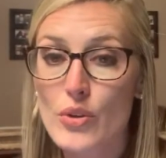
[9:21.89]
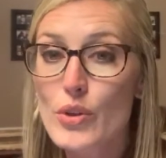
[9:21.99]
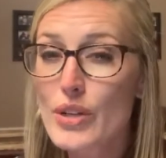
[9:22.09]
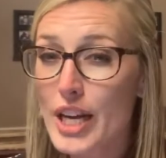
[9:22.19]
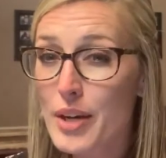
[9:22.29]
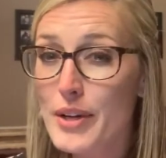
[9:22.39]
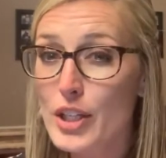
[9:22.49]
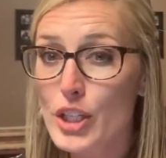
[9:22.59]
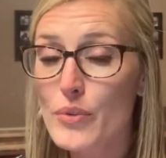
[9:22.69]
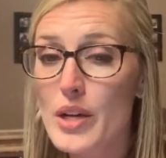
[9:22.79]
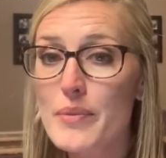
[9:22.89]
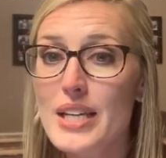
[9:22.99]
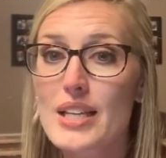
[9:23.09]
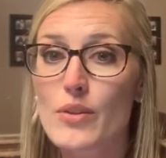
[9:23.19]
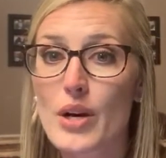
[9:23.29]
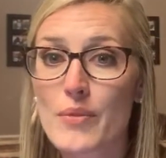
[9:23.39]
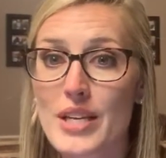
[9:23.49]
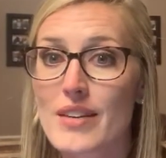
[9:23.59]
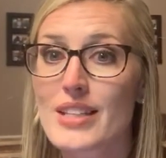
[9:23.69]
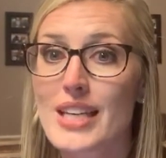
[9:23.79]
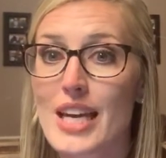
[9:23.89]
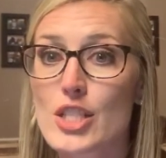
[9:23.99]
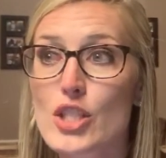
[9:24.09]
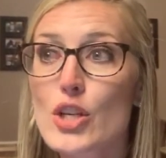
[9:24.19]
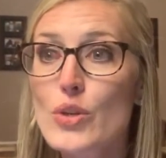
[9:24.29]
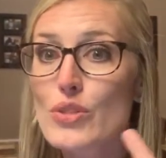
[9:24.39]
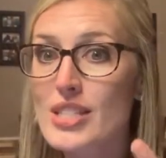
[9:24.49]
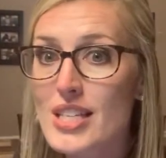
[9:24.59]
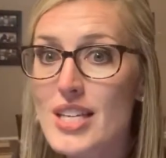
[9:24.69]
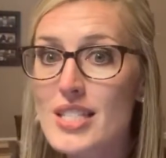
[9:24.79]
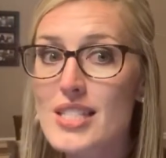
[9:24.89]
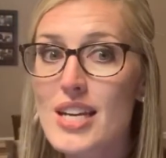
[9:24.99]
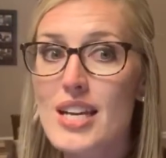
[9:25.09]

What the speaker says: who care about your well-being and the well-being of the kids, who sees